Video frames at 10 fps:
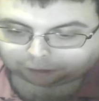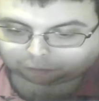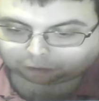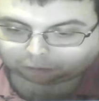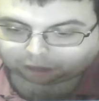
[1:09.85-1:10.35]

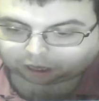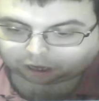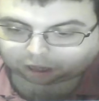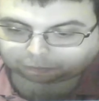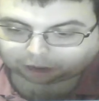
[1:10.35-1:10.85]
Remy and
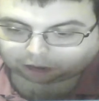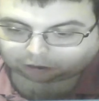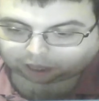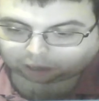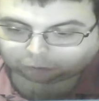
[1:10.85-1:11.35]
his pal
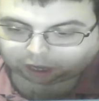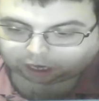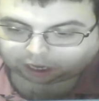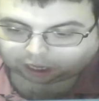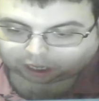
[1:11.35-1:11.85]

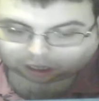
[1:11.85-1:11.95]
Linguini